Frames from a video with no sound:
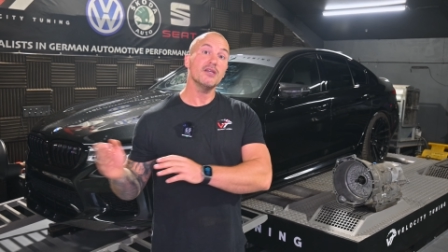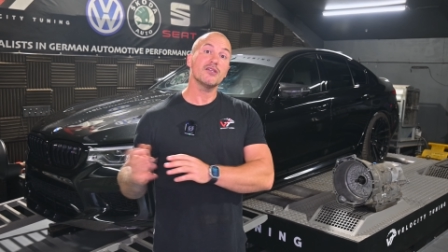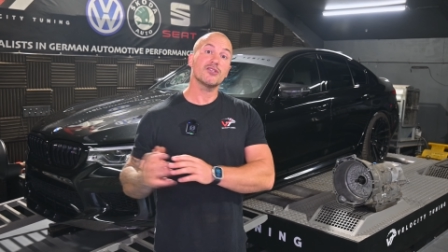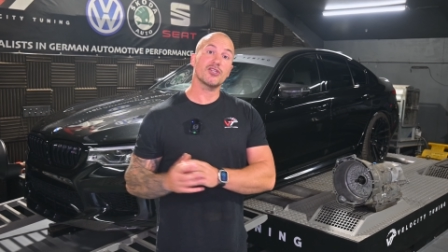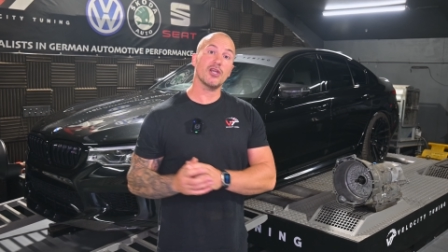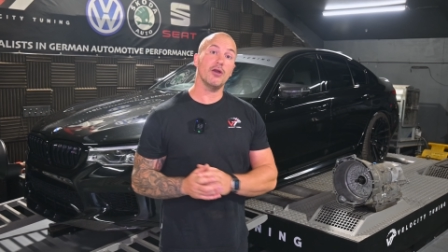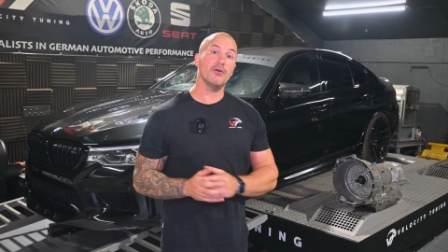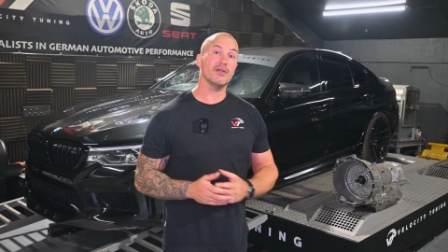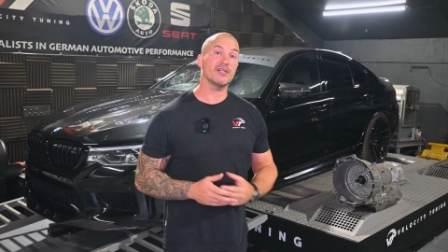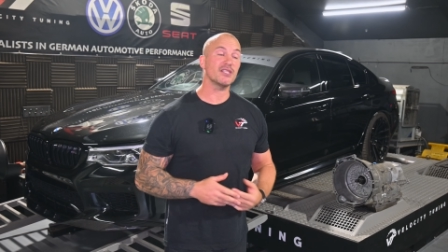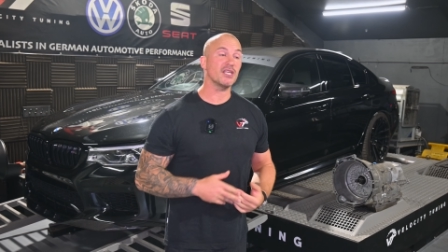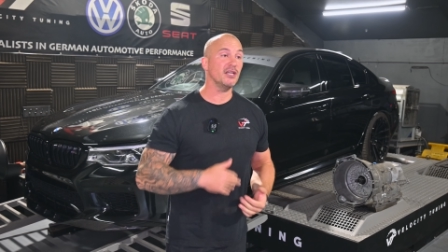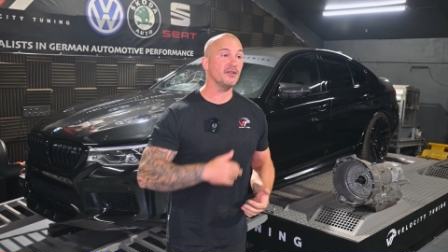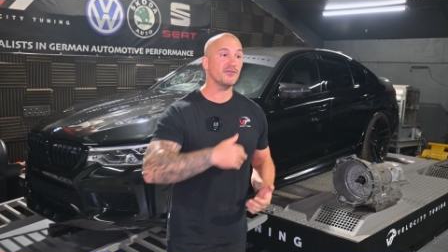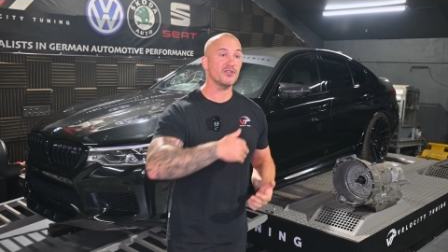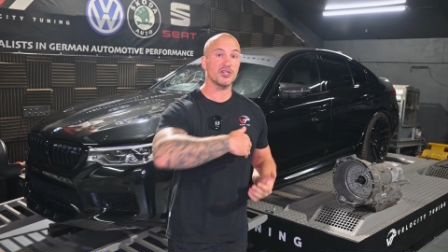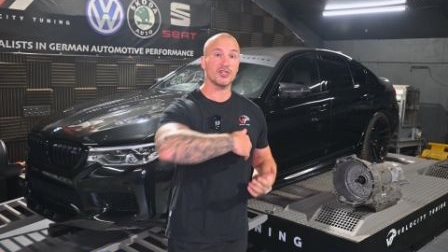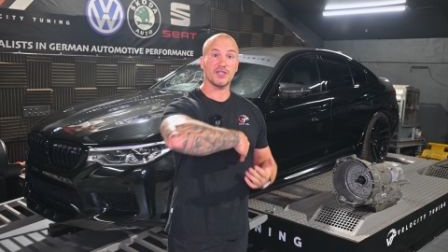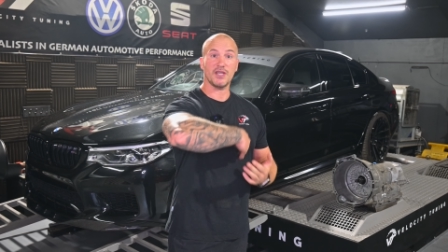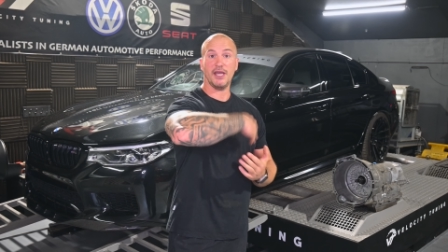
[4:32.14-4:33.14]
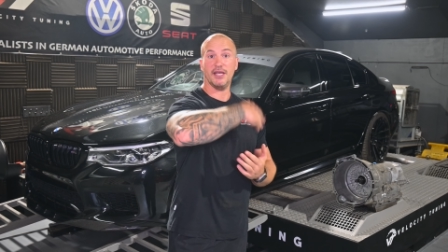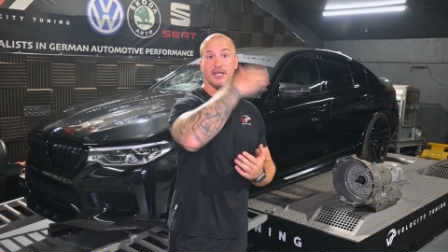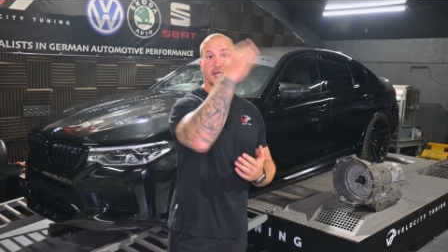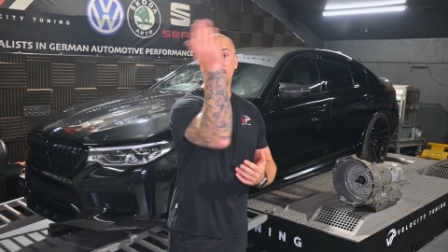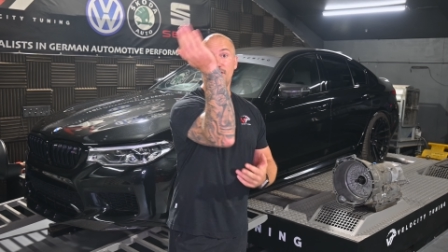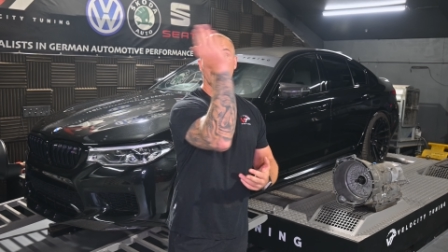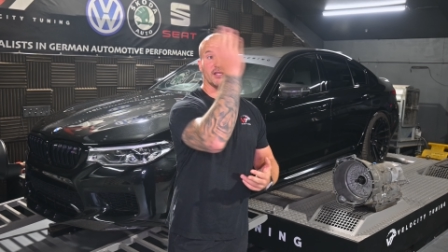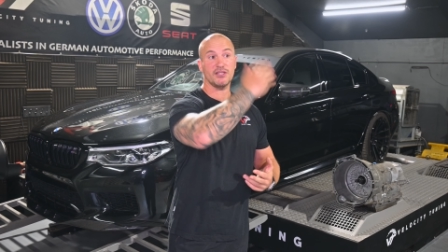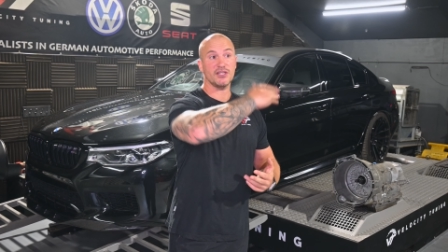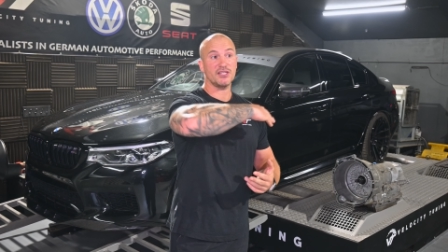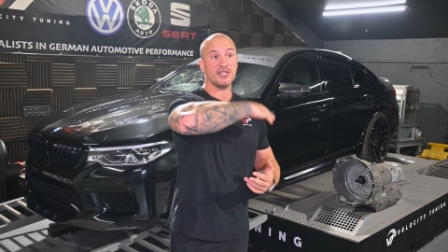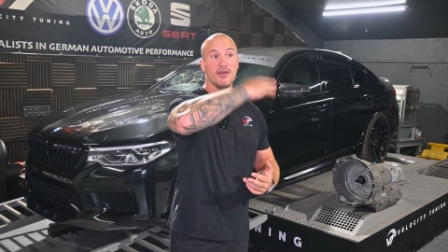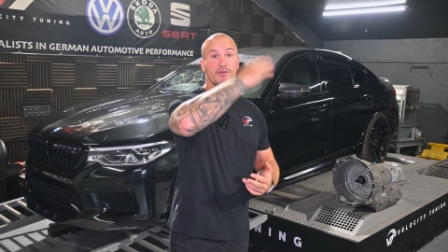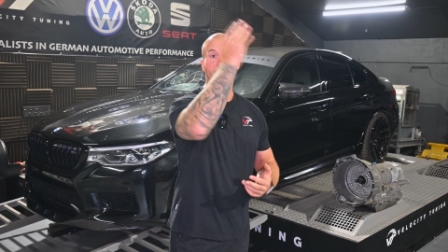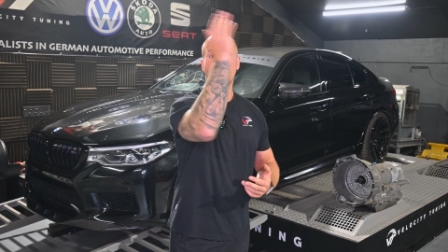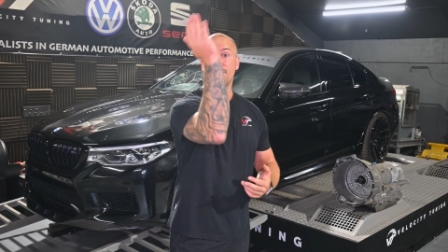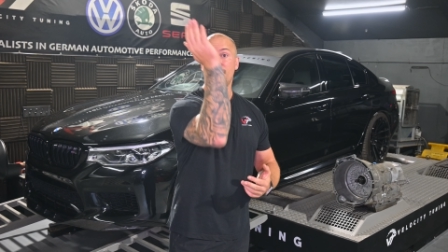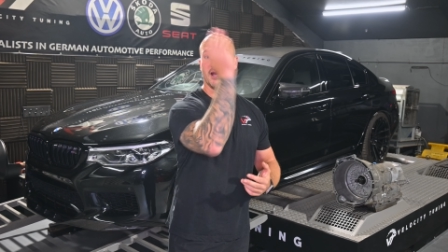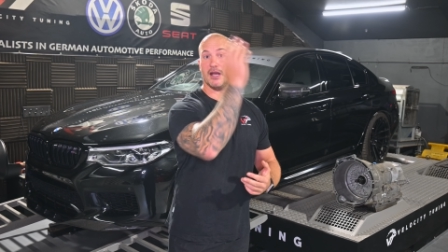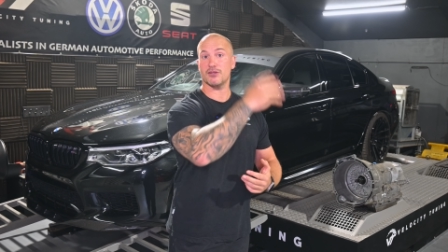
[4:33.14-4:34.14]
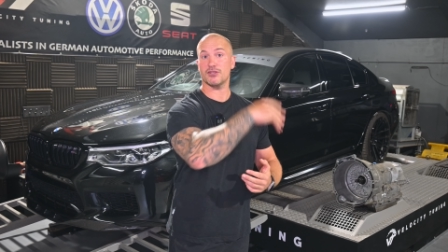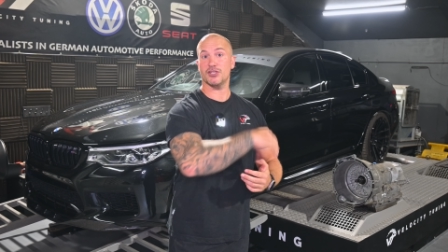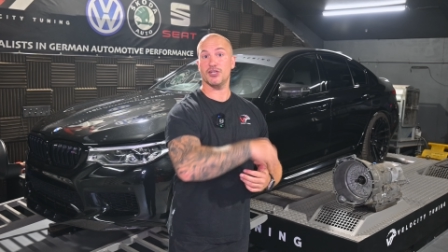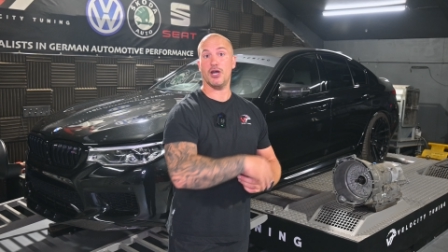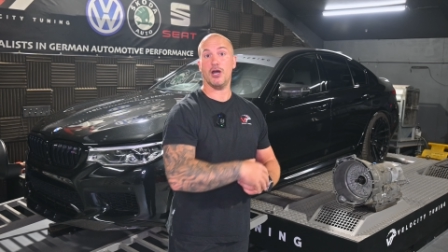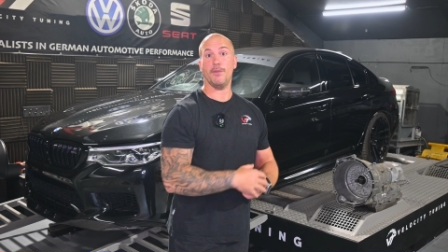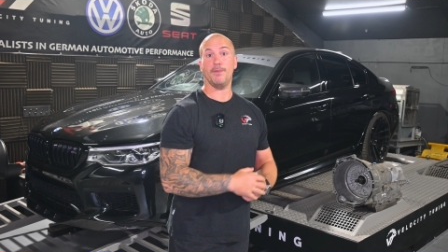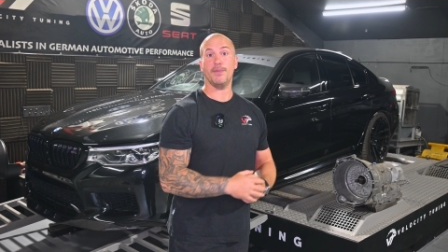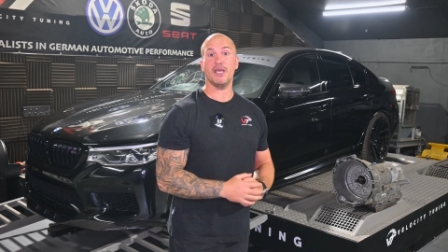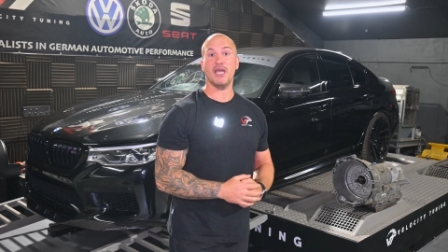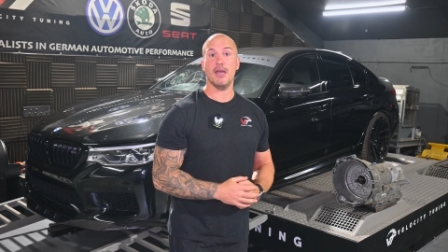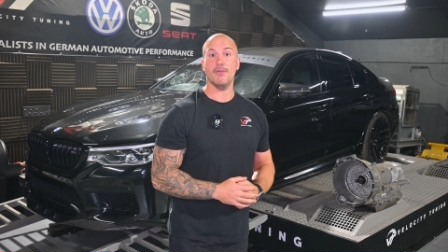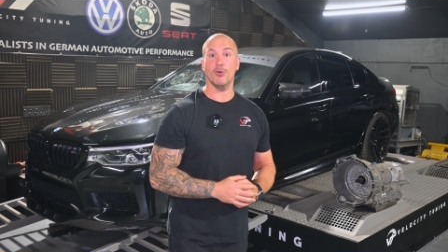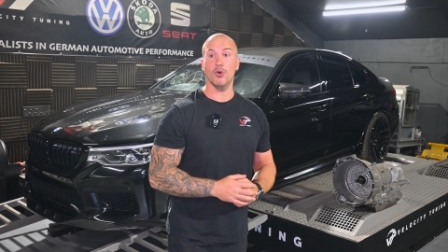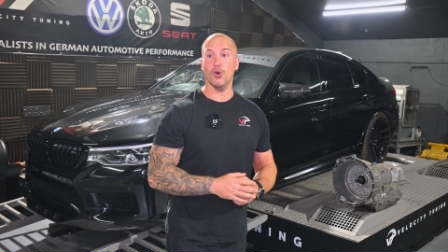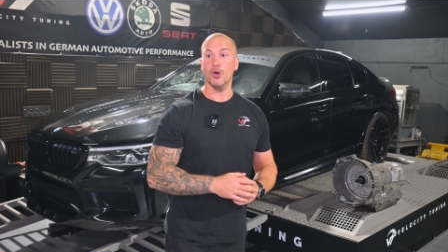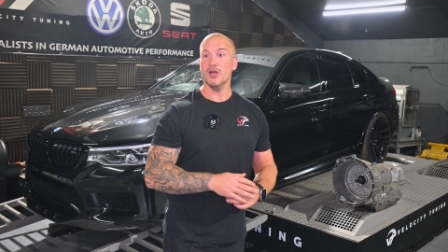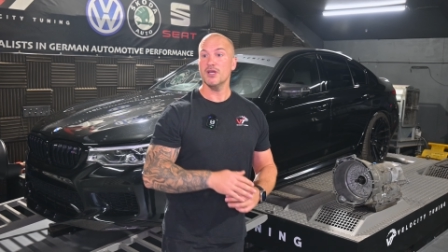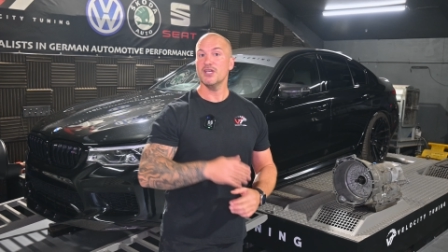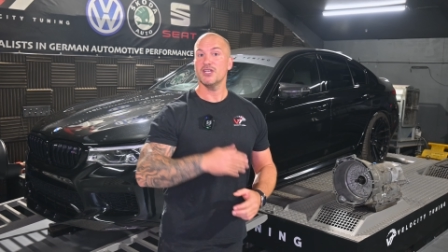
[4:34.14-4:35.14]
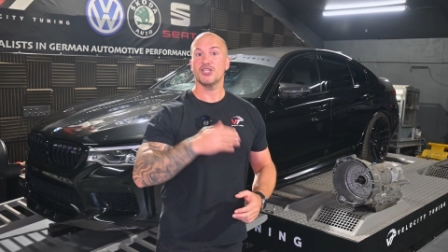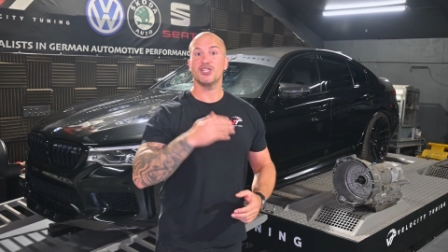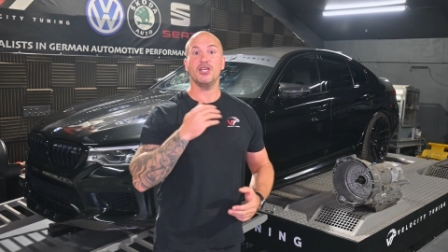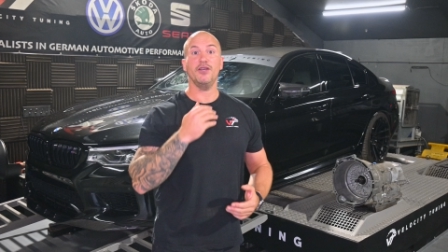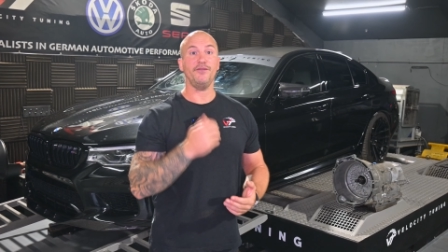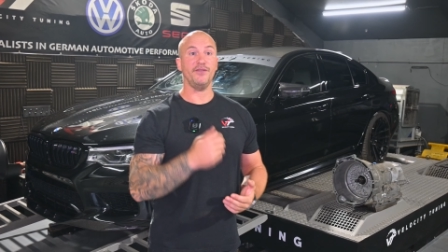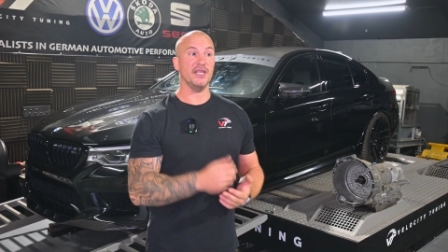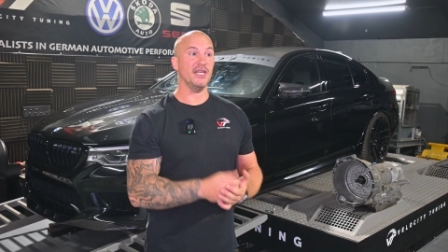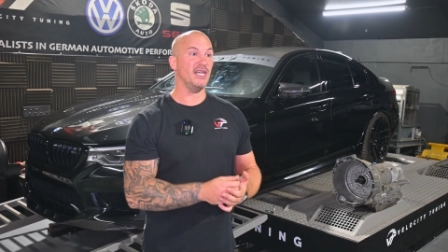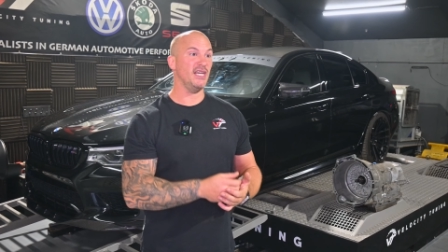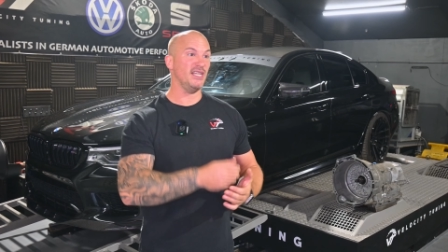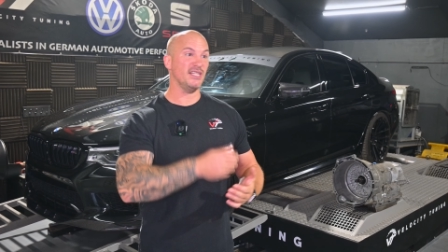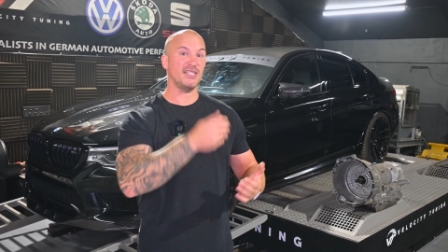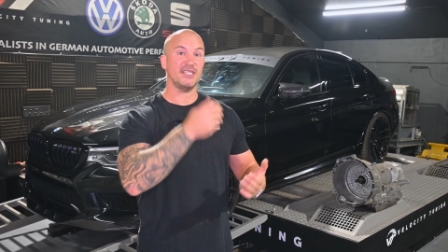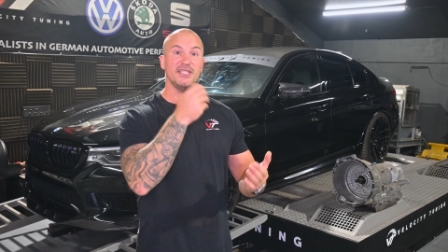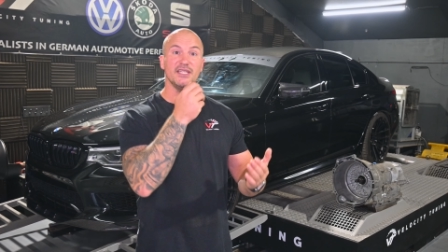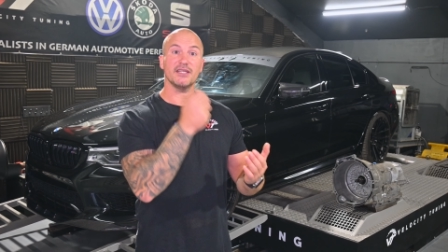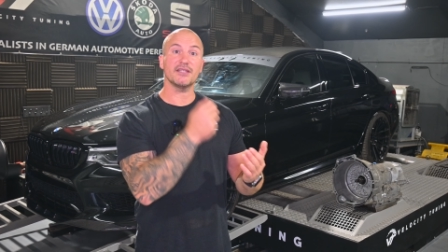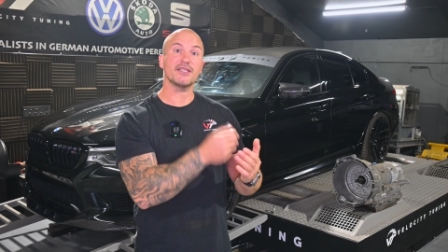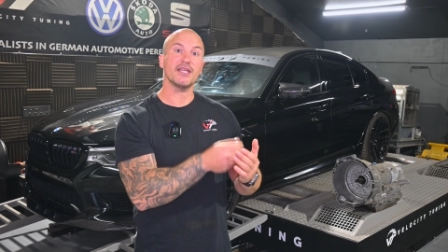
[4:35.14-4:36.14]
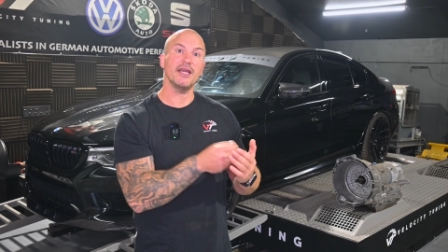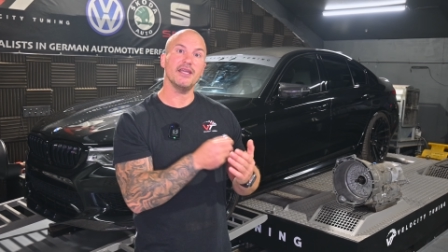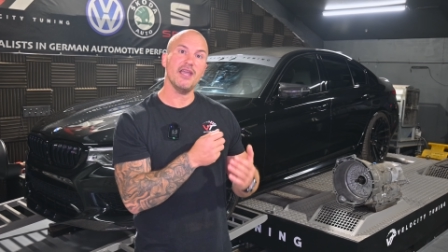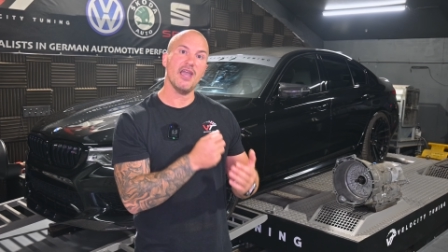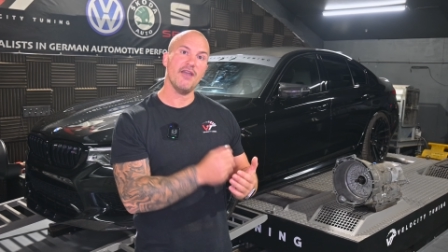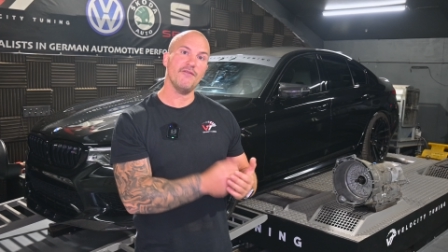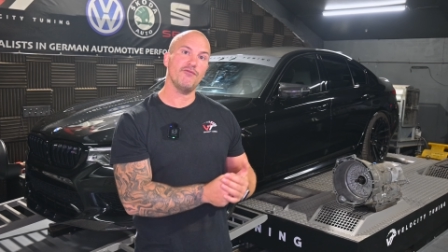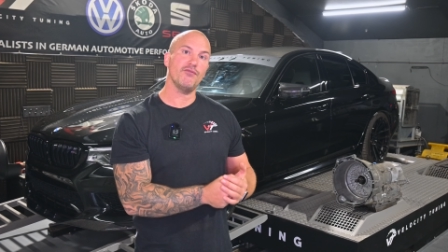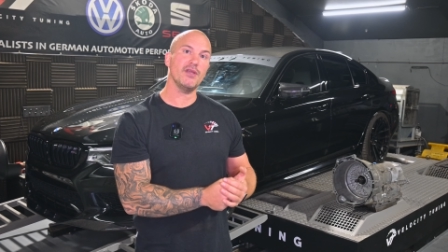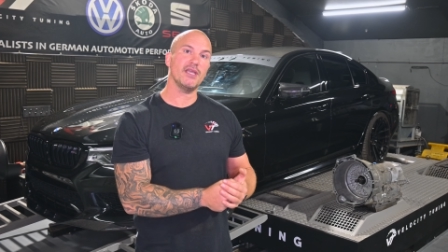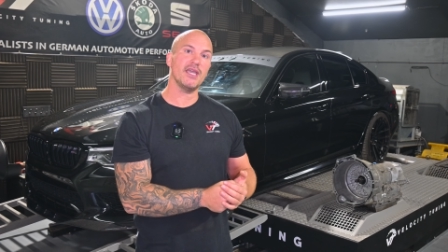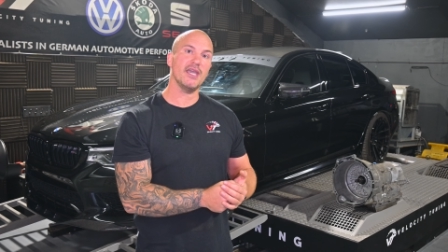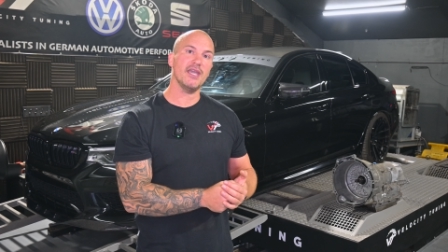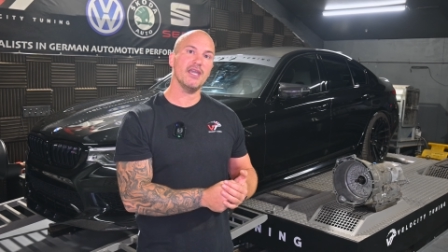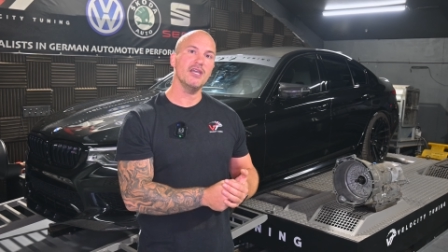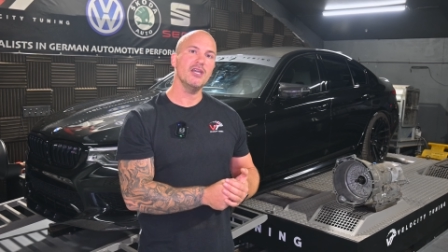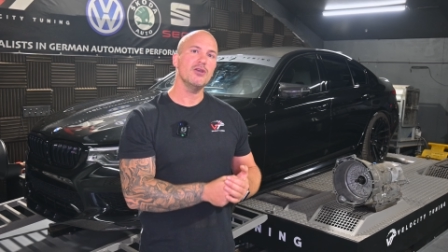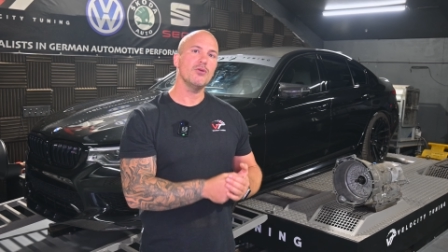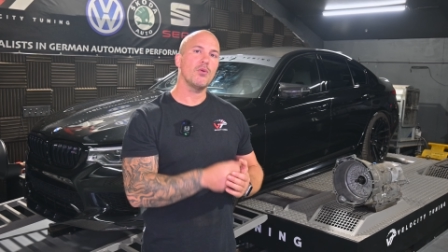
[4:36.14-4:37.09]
So instead of just taking it around to 7,000 RPM or shifting it at 6-8 every gear,